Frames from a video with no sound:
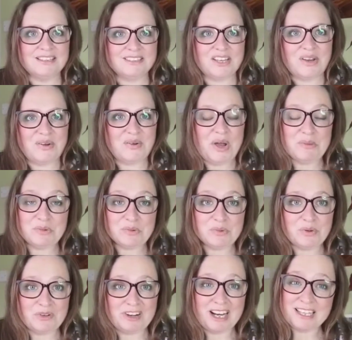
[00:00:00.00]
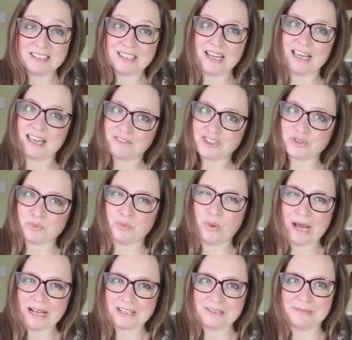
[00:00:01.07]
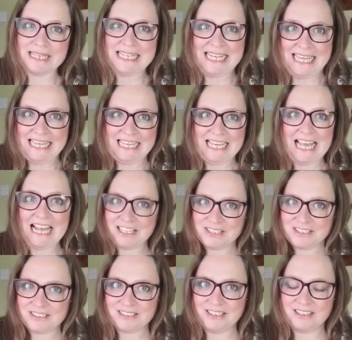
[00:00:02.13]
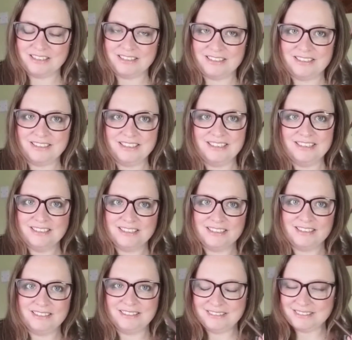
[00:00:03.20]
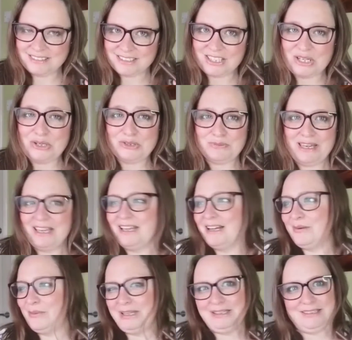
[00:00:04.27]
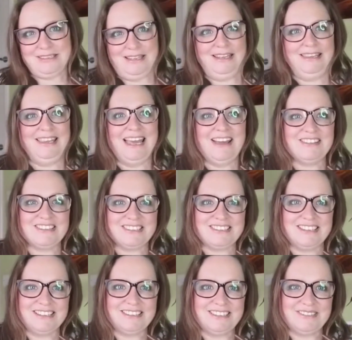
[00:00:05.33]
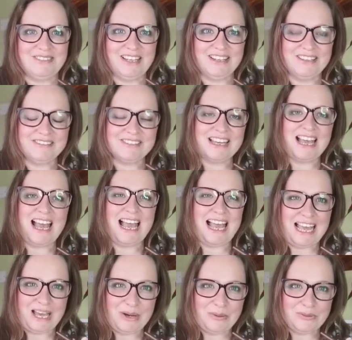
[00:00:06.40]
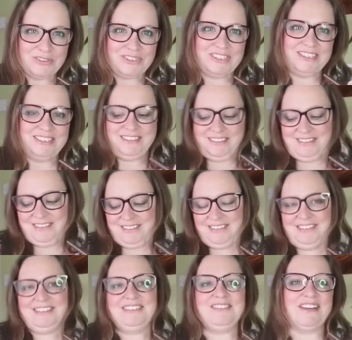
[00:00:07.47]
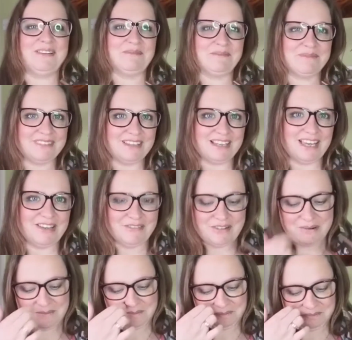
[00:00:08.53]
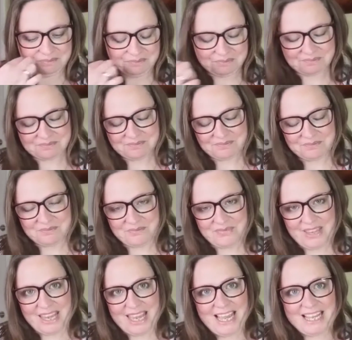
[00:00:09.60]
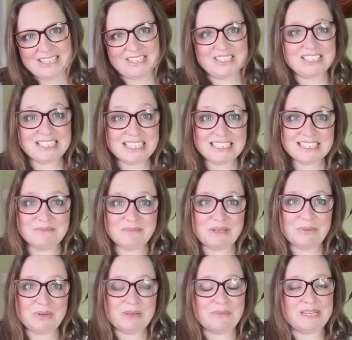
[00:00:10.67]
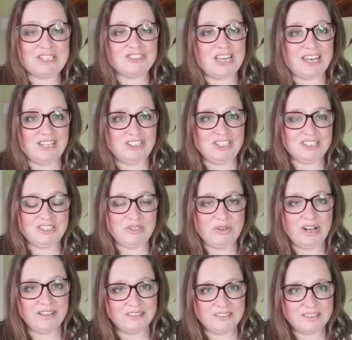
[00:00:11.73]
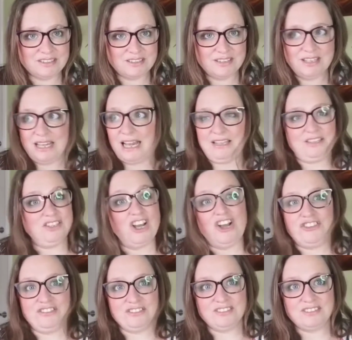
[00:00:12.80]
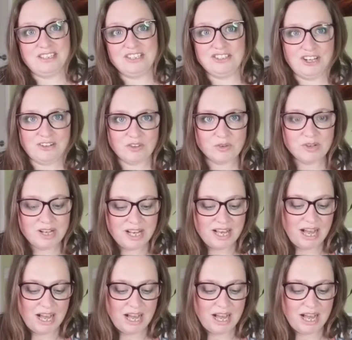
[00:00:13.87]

So, hope you're all right. I have just whacked my knee as I started. So, excuse me, wincing there as I started the live. Ouch. It's fine, I'll get over it. So disease can be one of the biggest challenges to gardeners, to gardens in general.